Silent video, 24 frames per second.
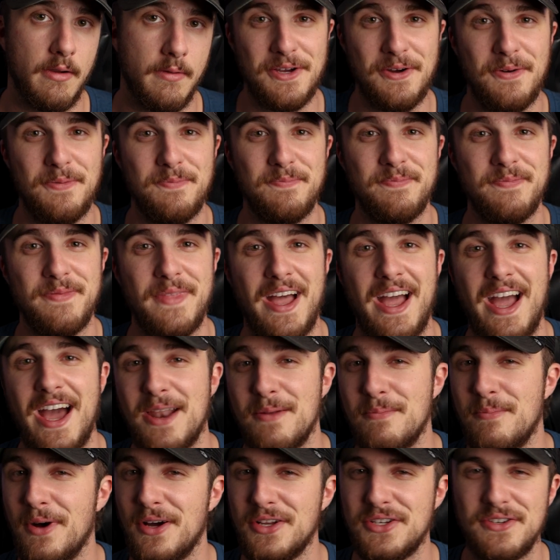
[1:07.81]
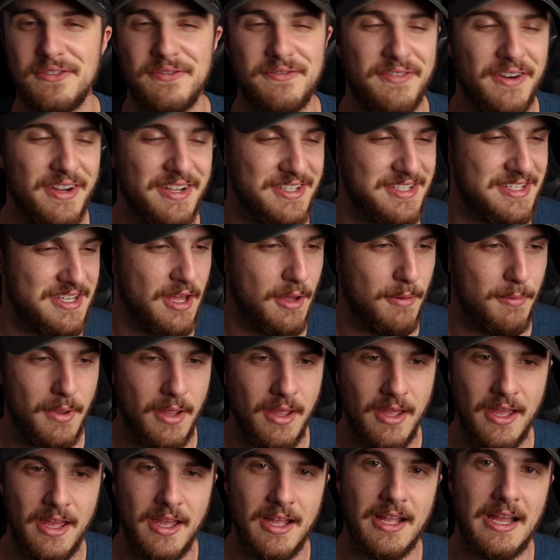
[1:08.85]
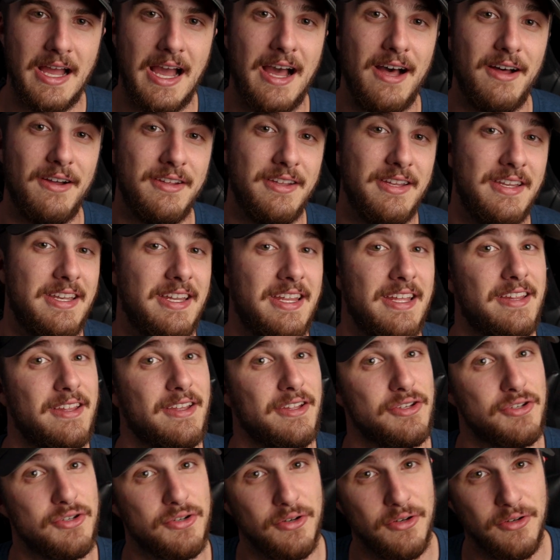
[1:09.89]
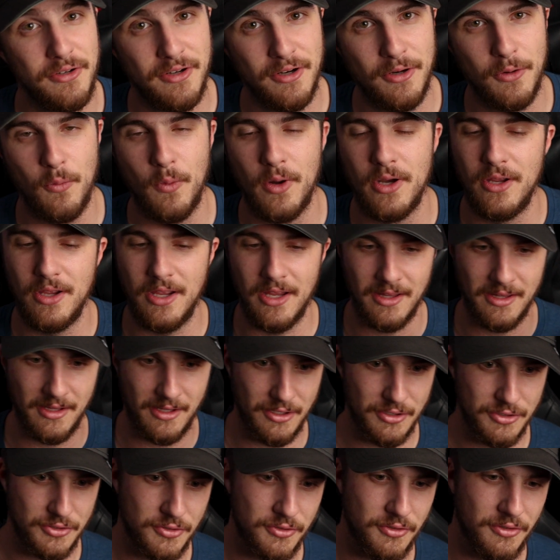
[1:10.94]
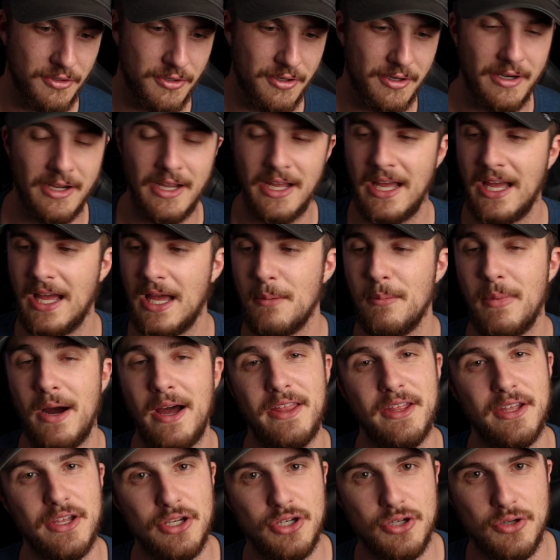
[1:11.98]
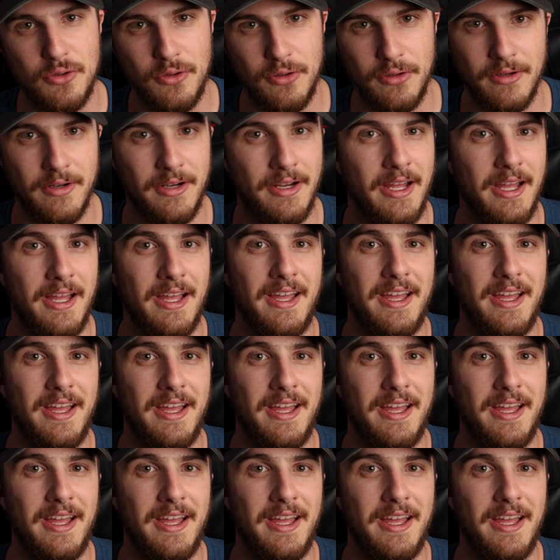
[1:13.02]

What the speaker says: So I had a bunch of friends tell me, Kyle, you need to get the controller. When you get the controller, buy the controller.